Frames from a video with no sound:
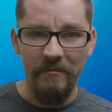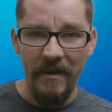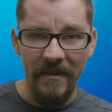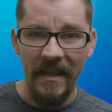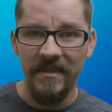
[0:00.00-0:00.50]

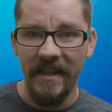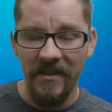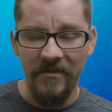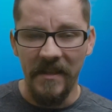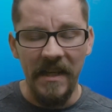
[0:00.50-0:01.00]
by that
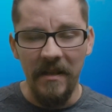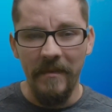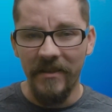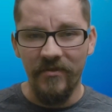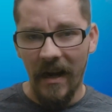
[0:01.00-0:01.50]
standard, any of
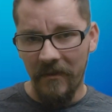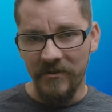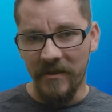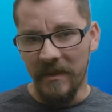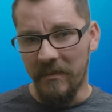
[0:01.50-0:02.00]
my drivers
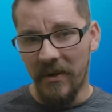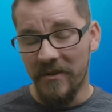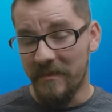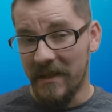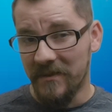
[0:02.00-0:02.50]
can be
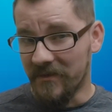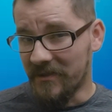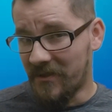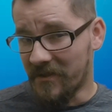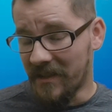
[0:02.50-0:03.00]
putters based on a
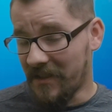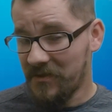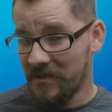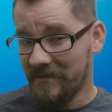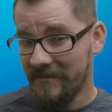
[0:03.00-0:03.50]
certain
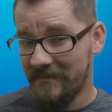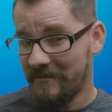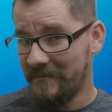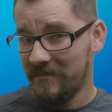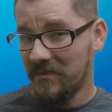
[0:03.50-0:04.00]
condition.
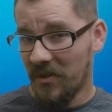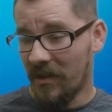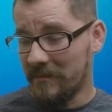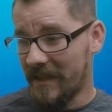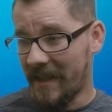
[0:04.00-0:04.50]
That's all
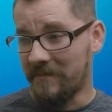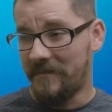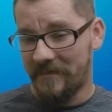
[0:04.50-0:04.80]
I'm saying.